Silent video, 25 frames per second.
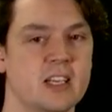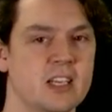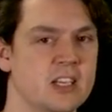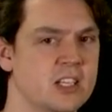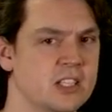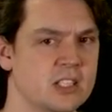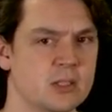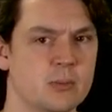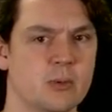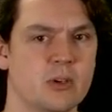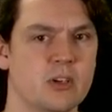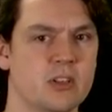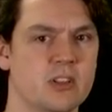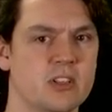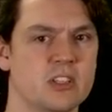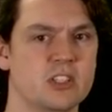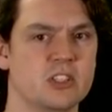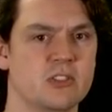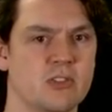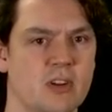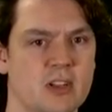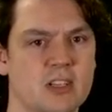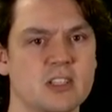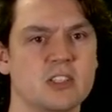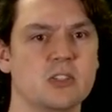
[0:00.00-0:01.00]
So what are the
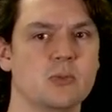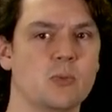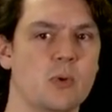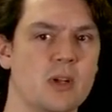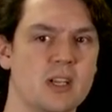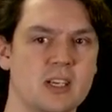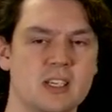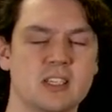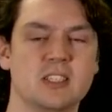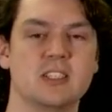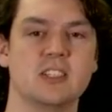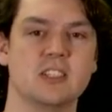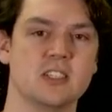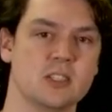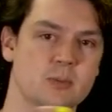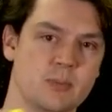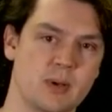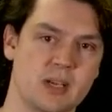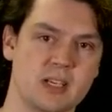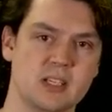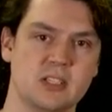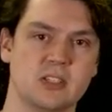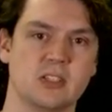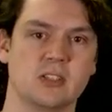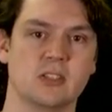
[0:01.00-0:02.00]
strengths and weaknesses
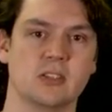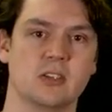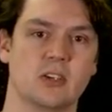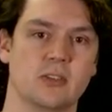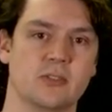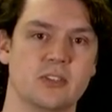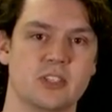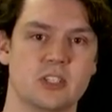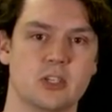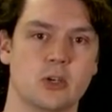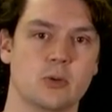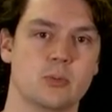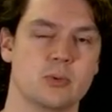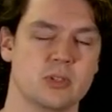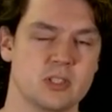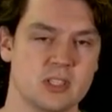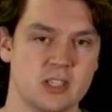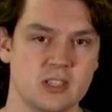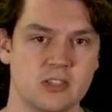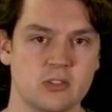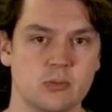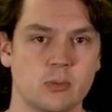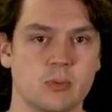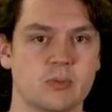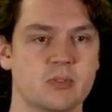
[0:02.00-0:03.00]
based on this whole
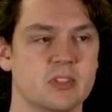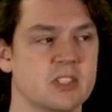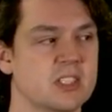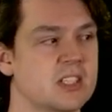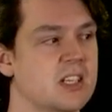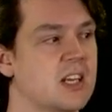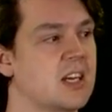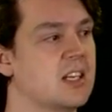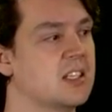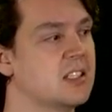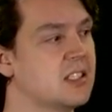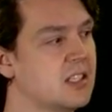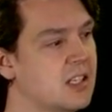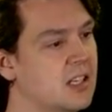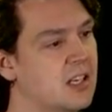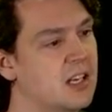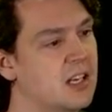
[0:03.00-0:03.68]
procedure we've discussed?